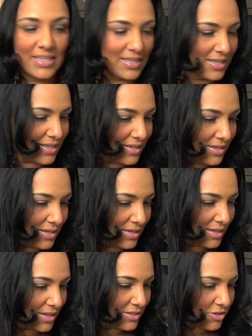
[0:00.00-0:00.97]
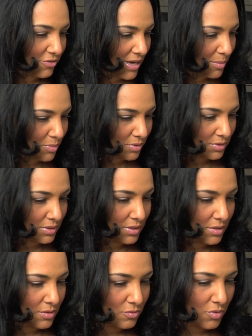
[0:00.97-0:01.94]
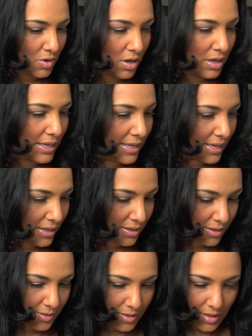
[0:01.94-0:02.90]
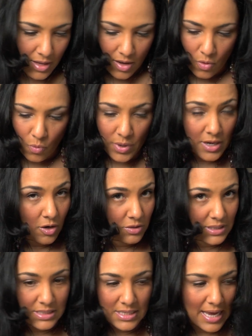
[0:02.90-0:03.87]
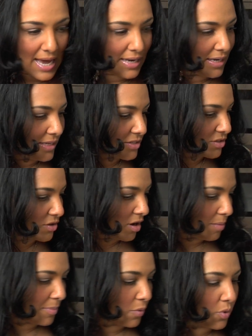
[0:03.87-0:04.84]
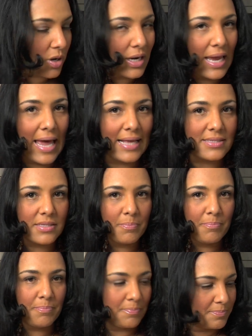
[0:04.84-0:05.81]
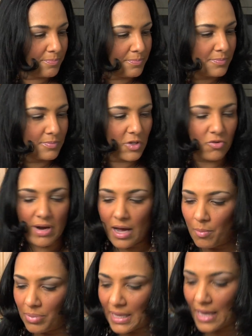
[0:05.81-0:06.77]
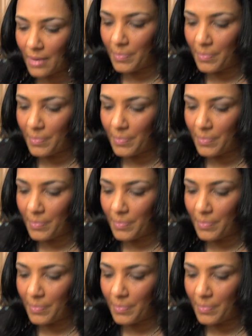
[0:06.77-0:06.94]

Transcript: in a scrambled raw egg, we don't need to add any salt, but we're gonna add some ground black